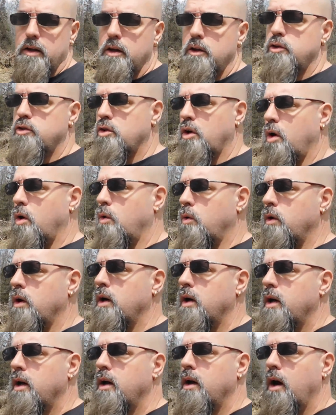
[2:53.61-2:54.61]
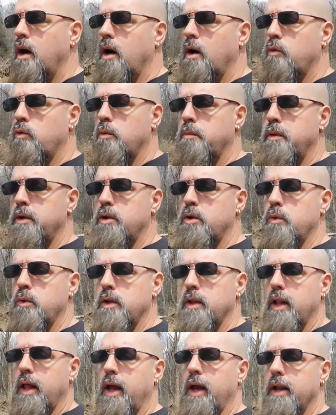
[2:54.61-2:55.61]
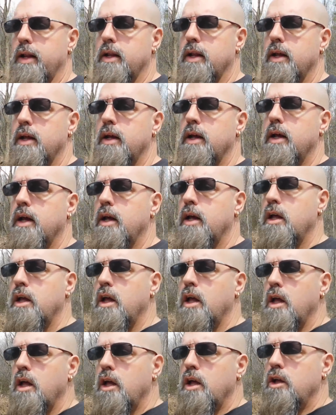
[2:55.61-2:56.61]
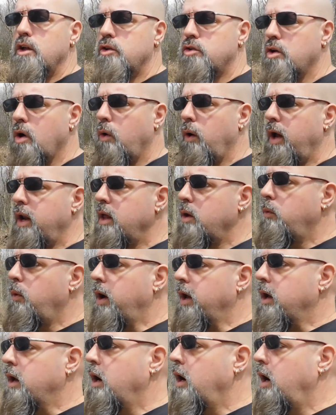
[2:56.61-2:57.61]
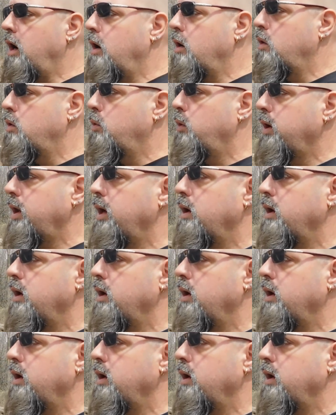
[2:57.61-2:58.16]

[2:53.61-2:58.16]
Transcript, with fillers: So uh, we'll be doing that. So anyway, uh, what